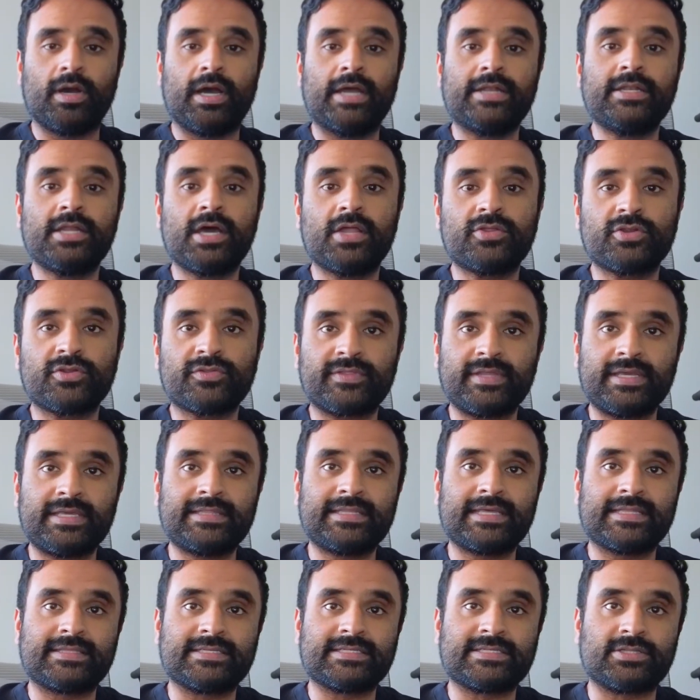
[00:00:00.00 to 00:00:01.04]
another thing
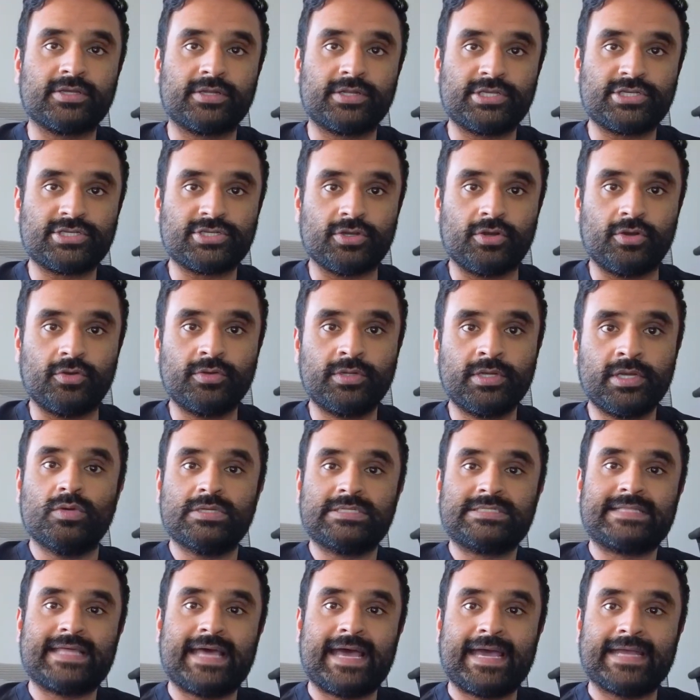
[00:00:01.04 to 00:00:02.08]
that the study showed
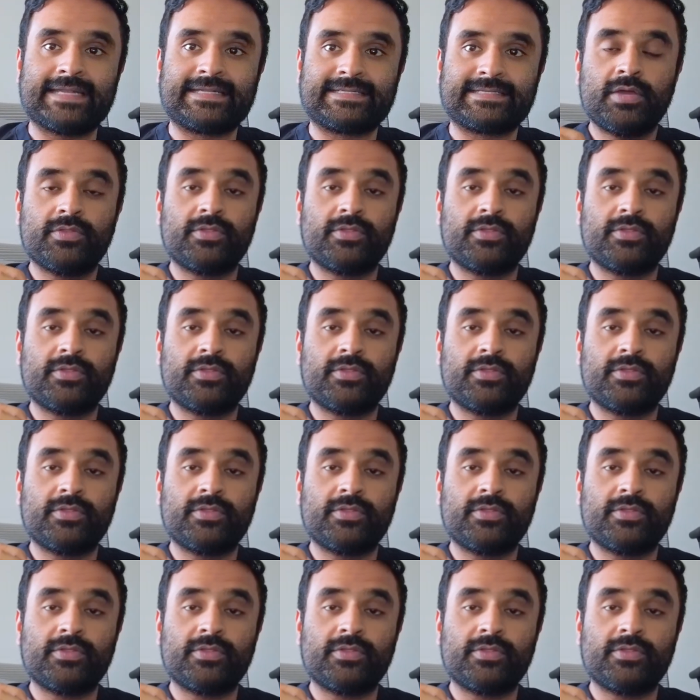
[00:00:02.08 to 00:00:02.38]
was that